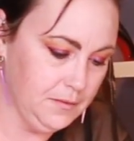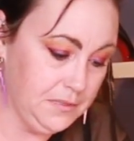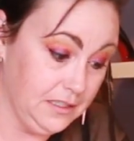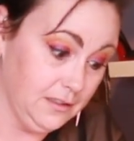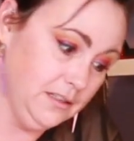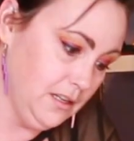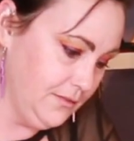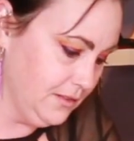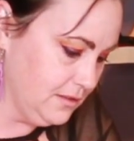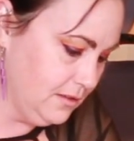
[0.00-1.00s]
peel it
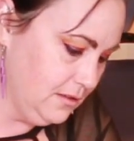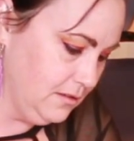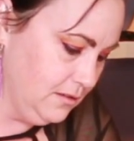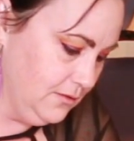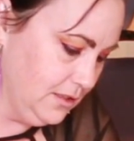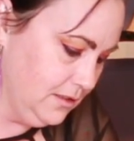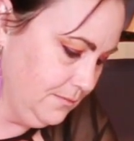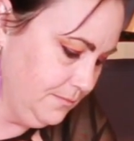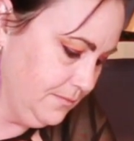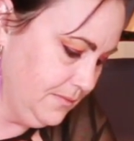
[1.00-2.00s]
off and start
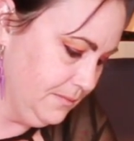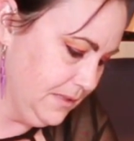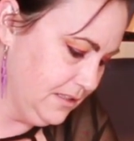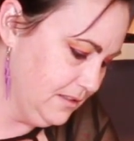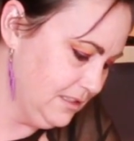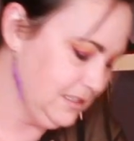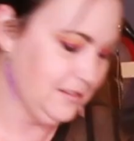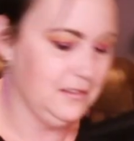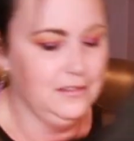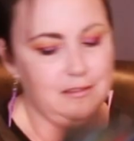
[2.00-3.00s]
over, but it
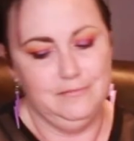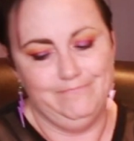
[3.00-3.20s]
doesn't